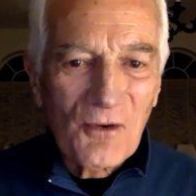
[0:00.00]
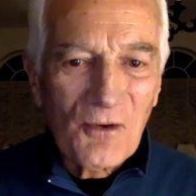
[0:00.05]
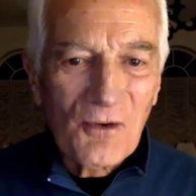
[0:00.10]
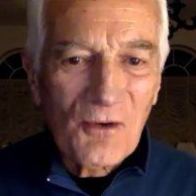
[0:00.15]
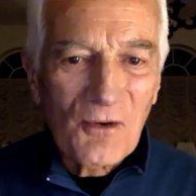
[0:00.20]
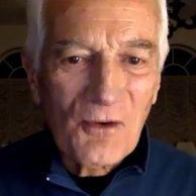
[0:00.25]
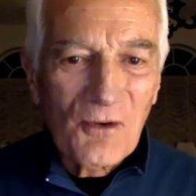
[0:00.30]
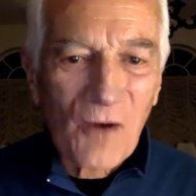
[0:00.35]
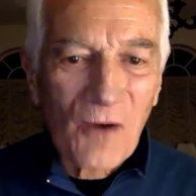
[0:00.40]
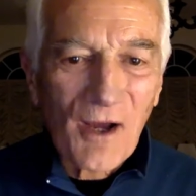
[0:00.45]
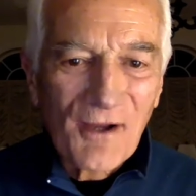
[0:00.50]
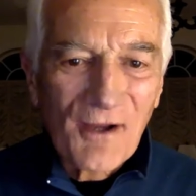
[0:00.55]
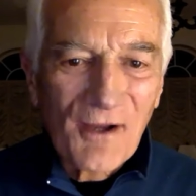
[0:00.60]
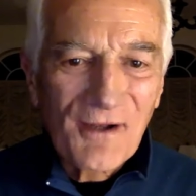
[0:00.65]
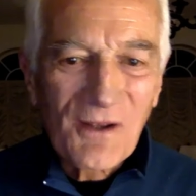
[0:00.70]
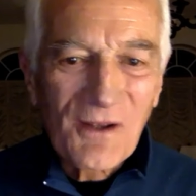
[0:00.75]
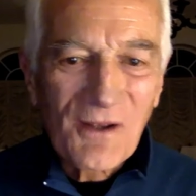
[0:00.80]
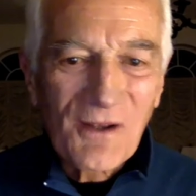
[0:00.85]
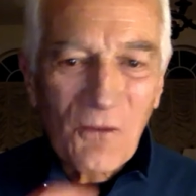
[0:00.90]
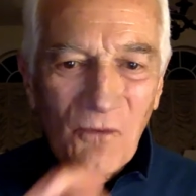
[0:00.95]
who speaks
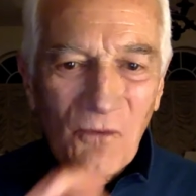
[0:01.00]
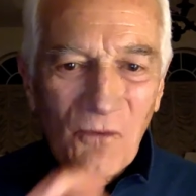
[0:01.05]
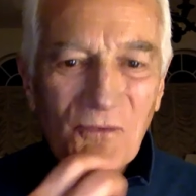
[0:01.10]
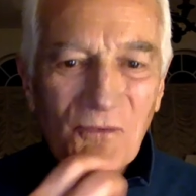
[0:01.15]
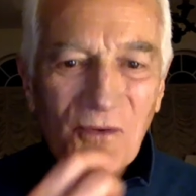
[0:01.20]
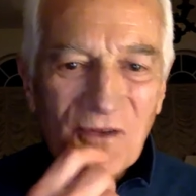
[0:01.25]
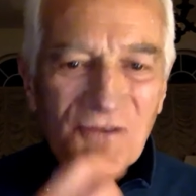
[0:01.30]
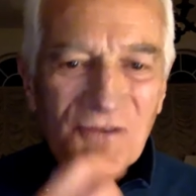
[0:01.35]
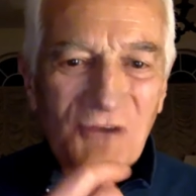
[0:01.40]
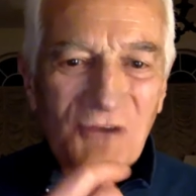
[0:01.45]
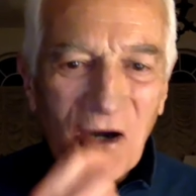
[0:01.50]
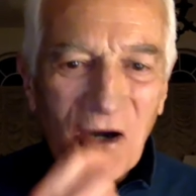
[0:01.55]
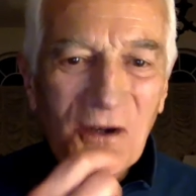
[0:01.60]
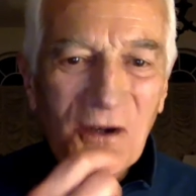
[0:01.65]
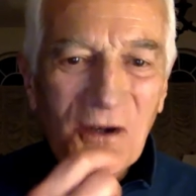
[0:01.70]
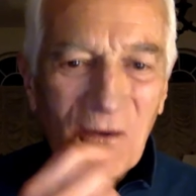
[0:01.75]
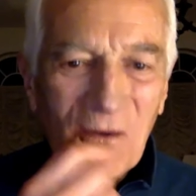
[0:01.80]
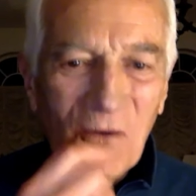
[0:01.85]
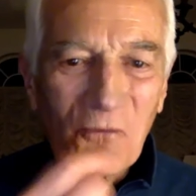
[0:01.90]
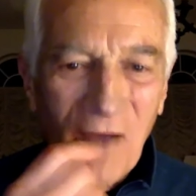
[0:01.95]
this way
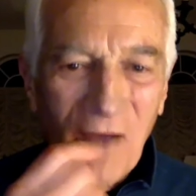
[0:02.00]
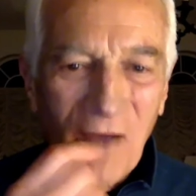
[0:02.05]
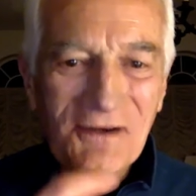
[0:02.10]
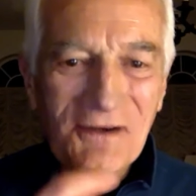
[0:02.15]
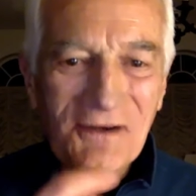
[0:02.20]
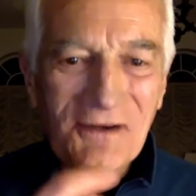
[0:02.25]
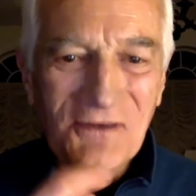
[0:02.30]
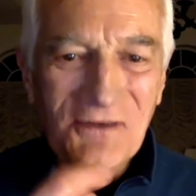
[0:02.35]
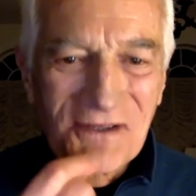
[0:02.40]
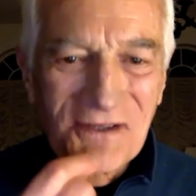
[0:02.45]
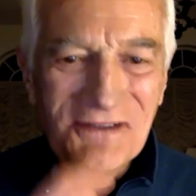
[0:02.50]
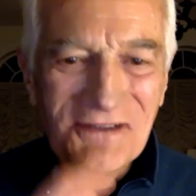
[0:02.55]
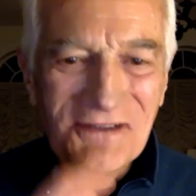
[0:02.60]
with, with the tongue